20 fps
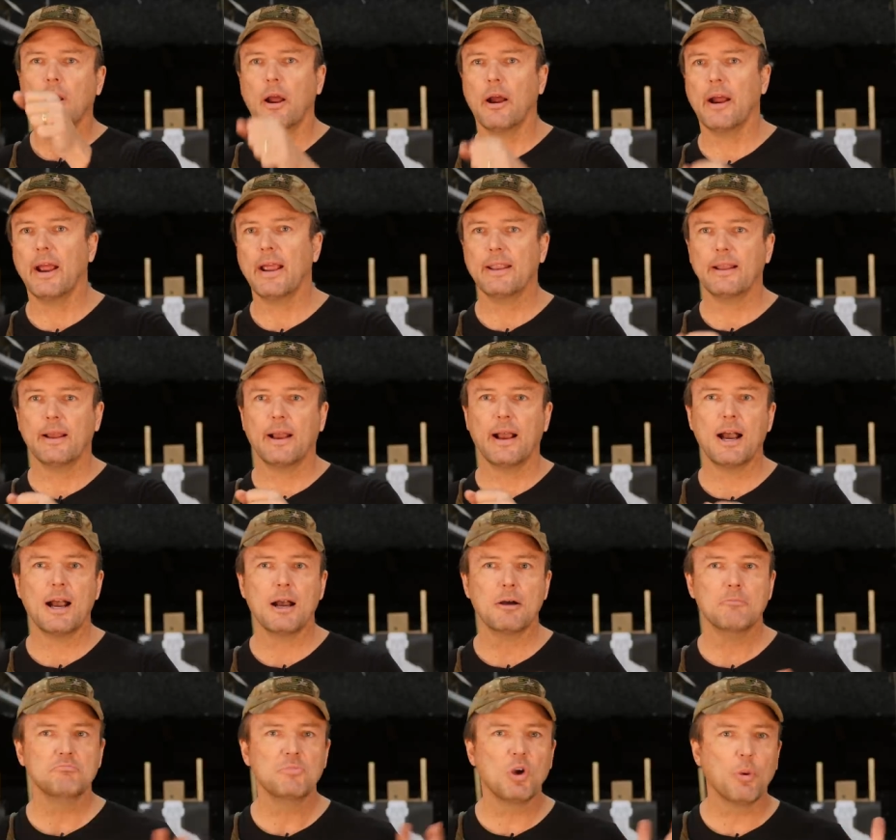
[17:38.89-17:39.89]
all
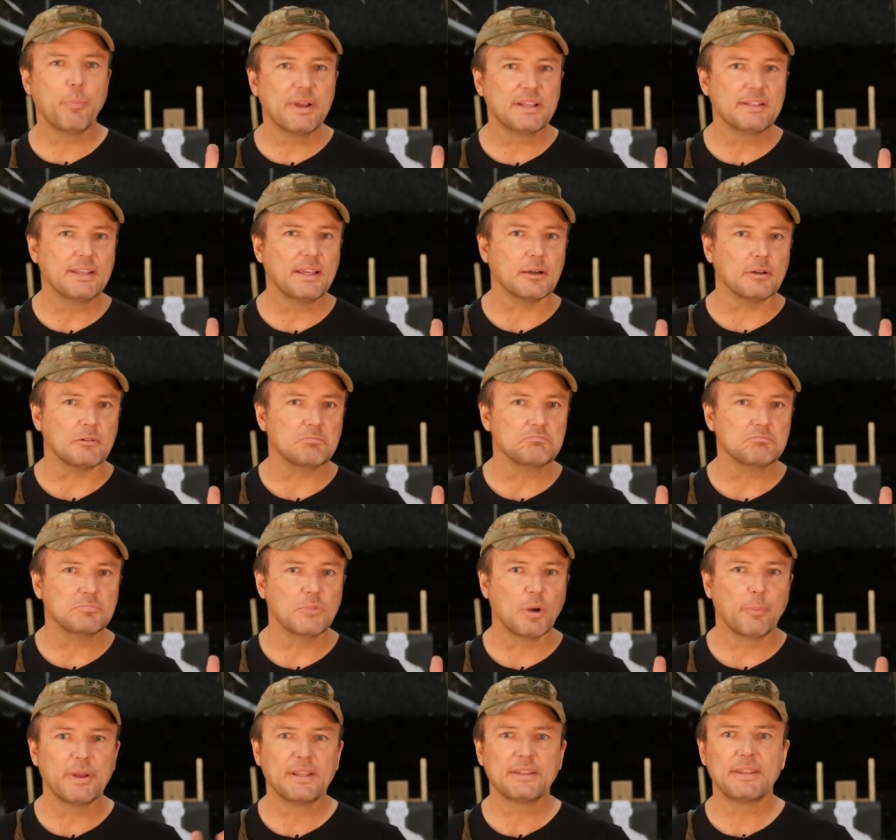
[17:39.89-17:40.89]
right, um, no big deal,
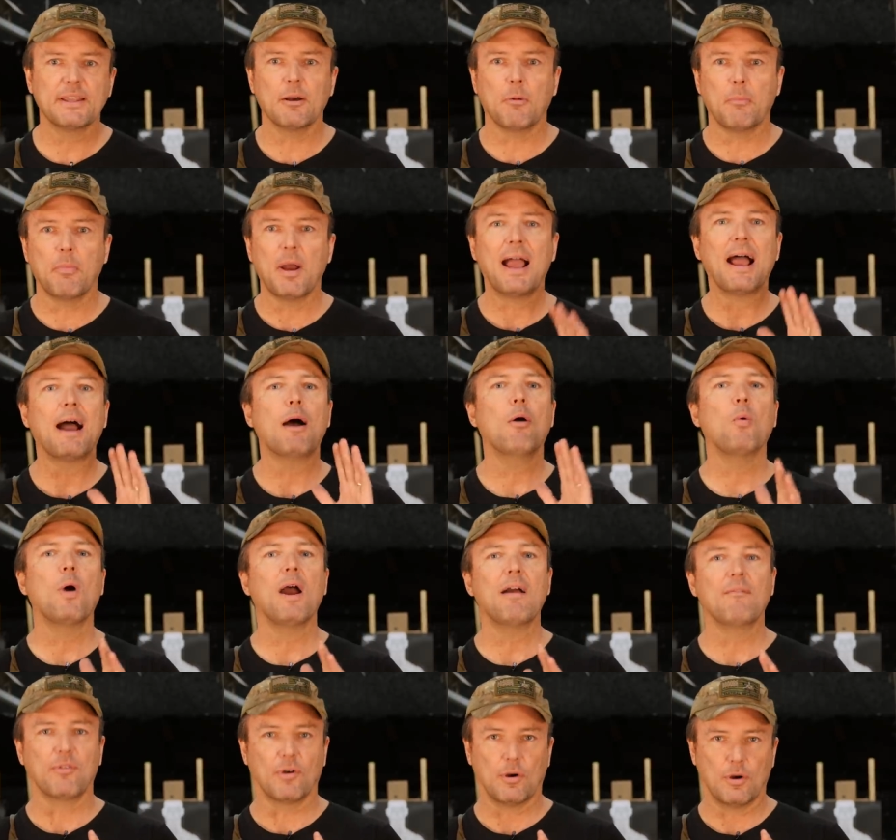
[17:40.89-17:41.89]
no big deal.
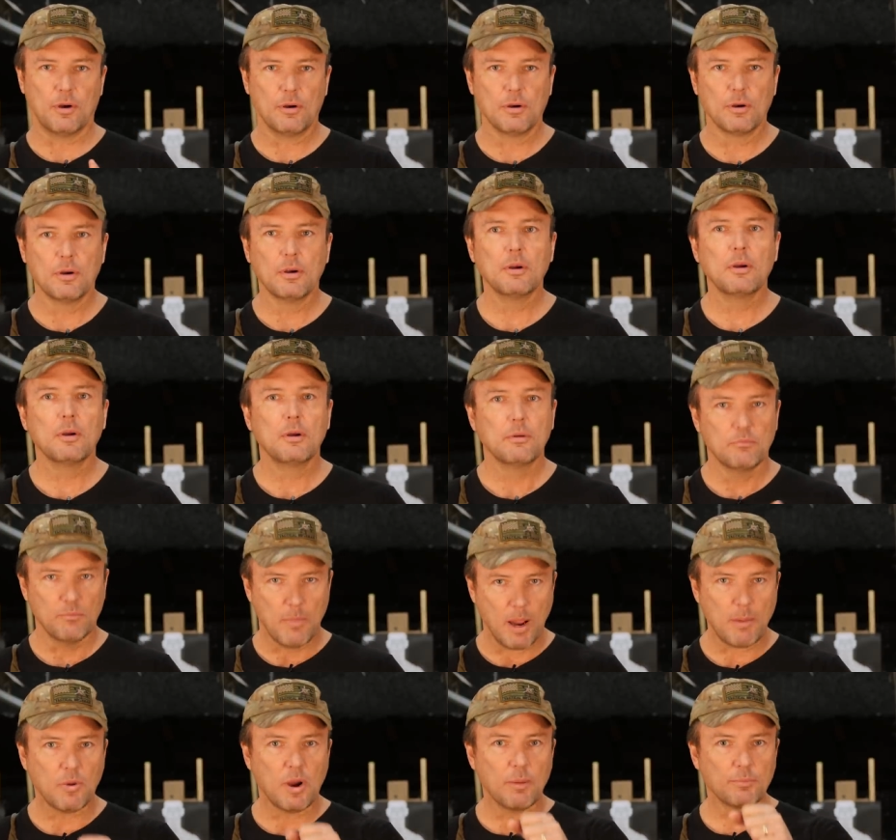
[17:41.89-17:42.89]
However,
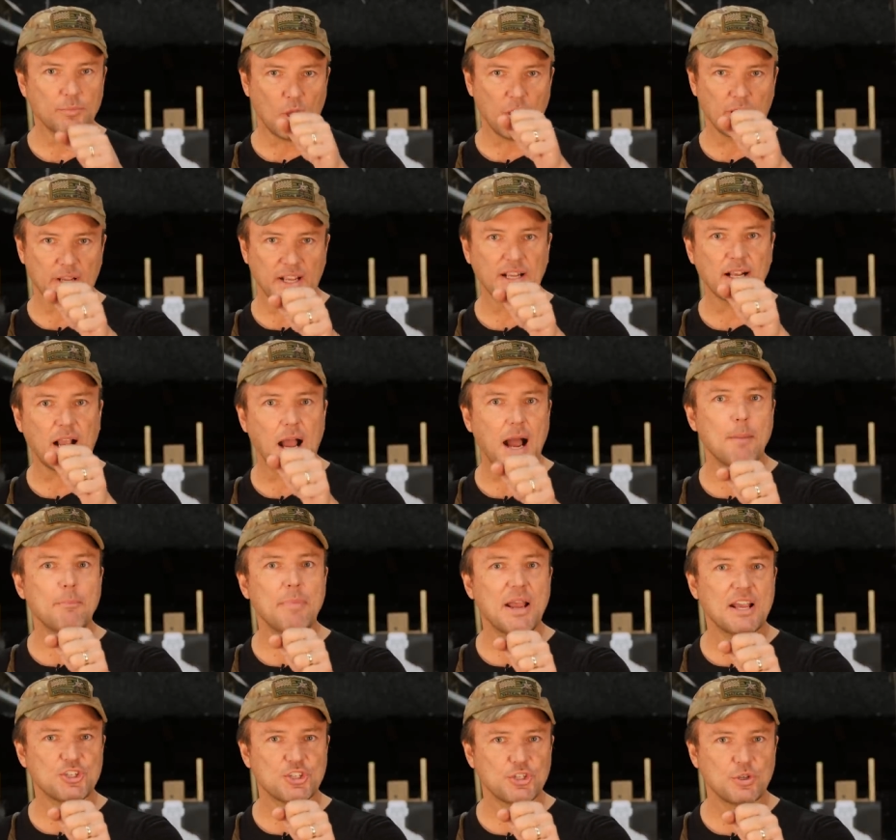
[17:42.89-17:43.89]
remember, I'm talking
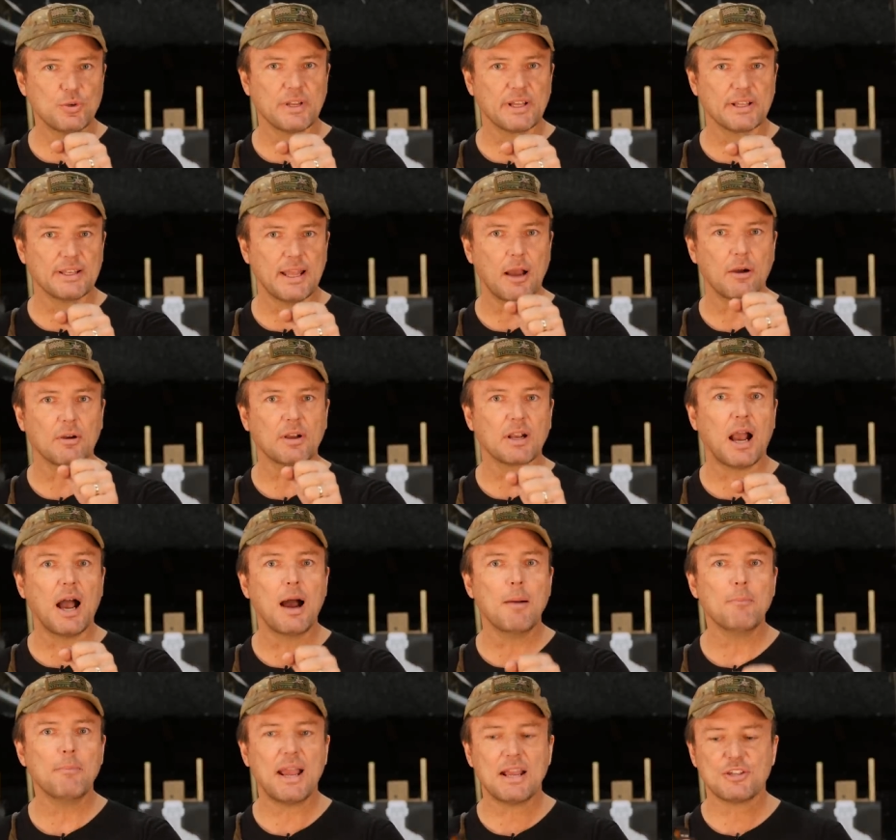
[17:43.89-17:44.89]
combat shooting now.
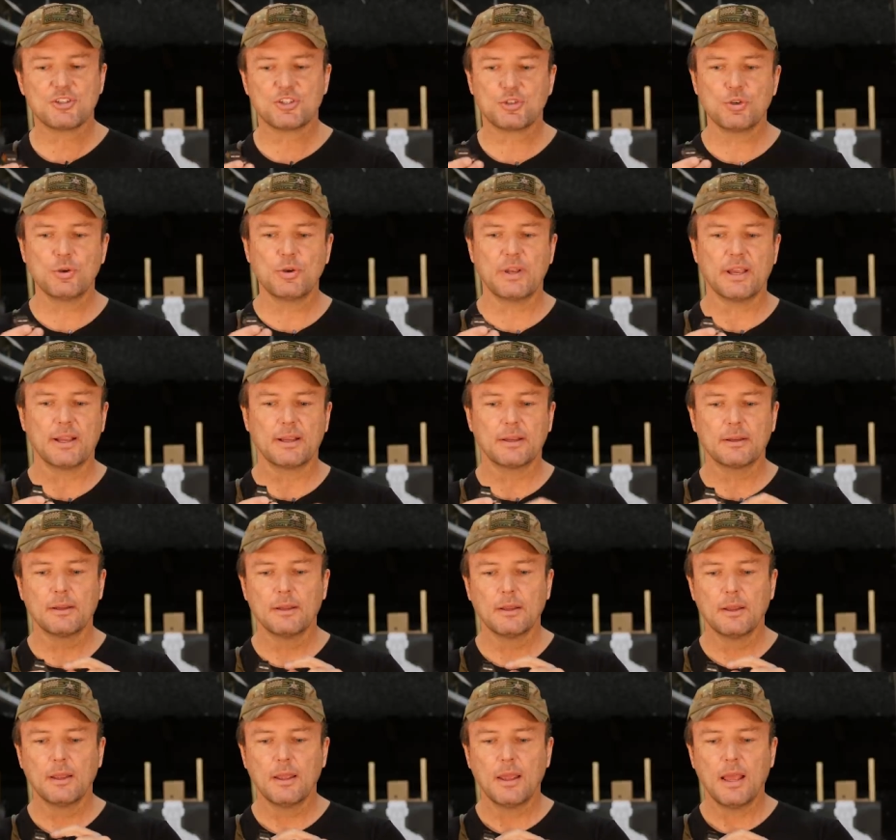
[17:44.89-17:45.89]
Combat shooting,
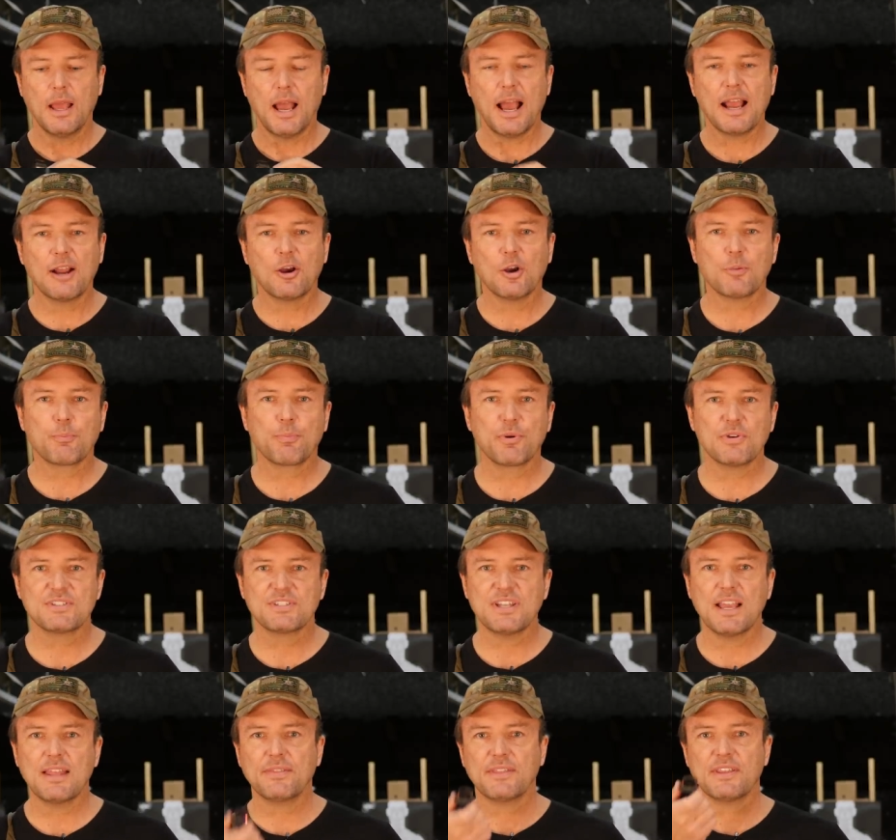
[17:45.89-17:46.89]
I go to
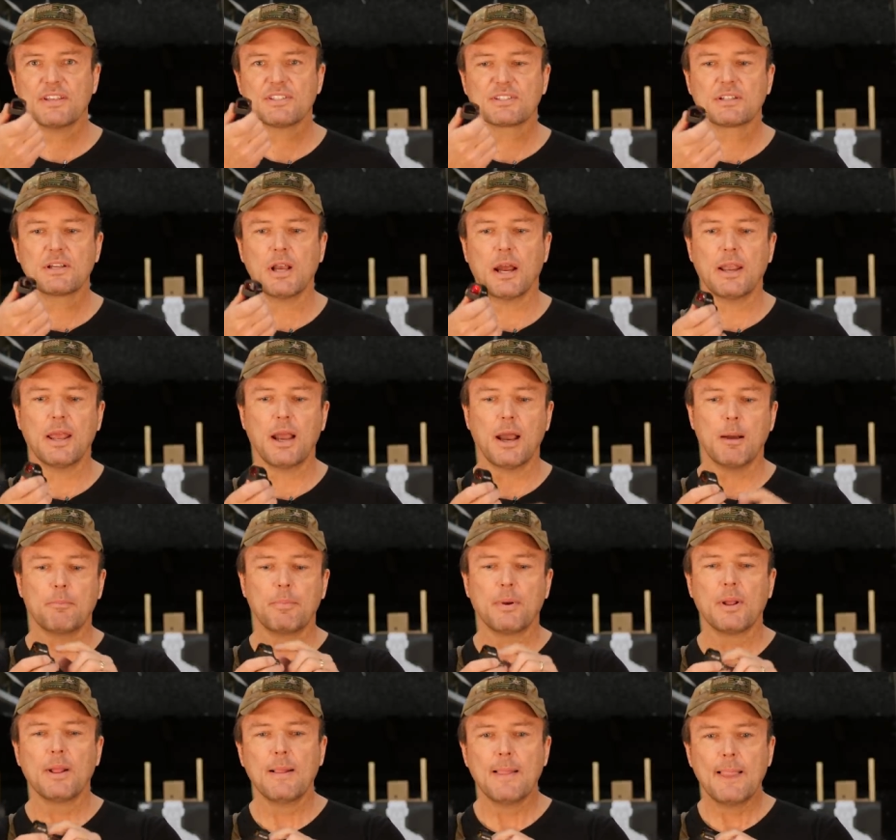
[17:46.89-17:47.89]
present this gun
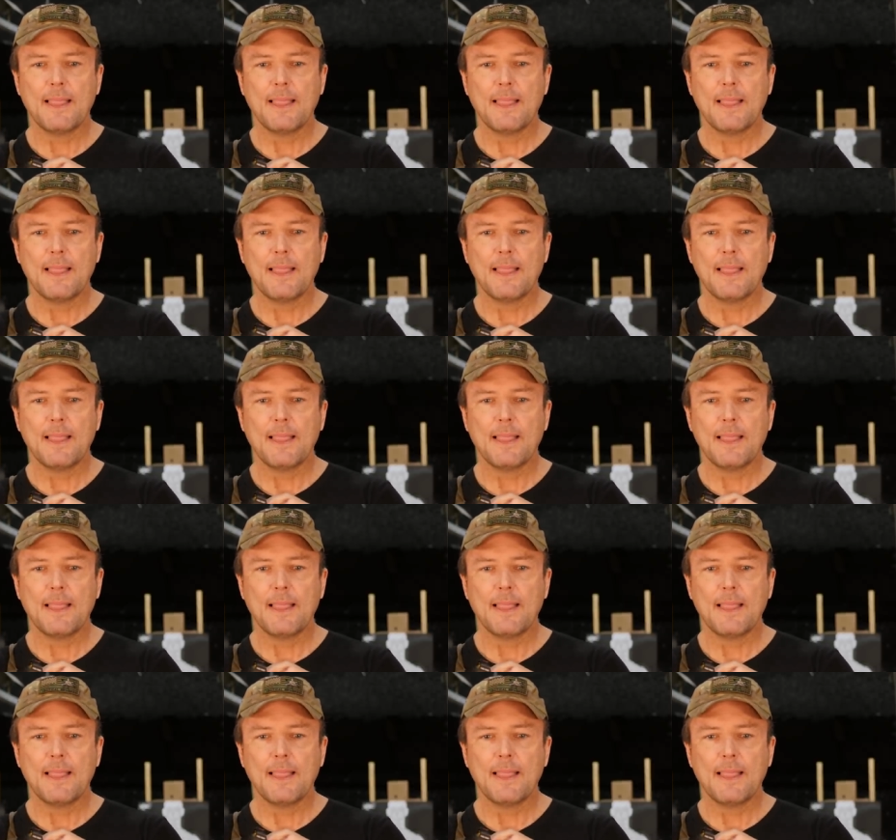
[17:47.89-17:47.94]
up.